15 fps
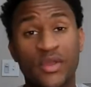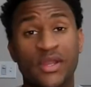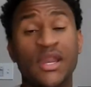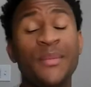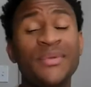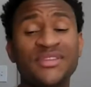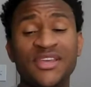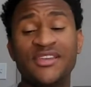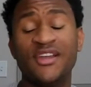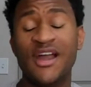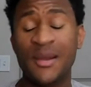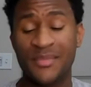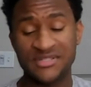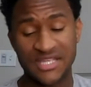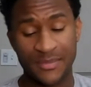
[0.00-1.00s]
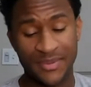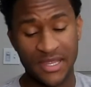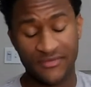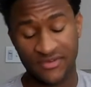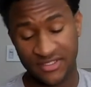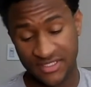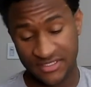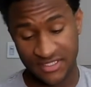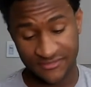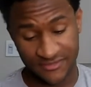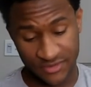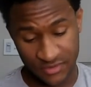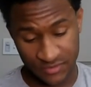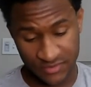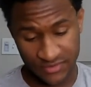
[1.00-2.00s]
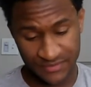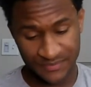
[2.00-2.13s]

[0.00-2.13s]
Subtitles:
Let me tell you how much I paid for these headphones.